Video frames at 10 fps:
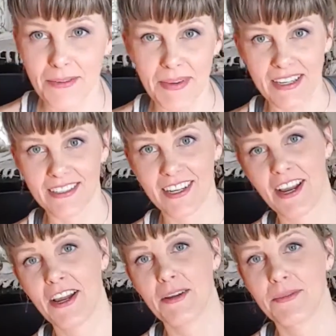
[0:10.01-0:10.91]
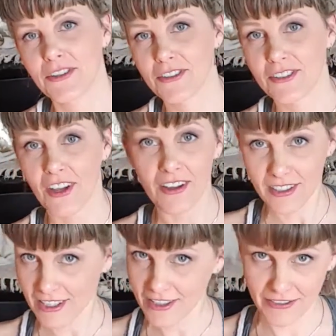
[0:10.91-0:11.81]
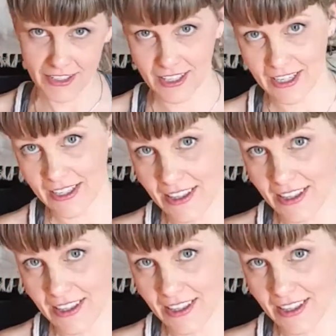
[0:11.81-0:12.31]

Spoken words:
the meantime, there's all kinds of exciting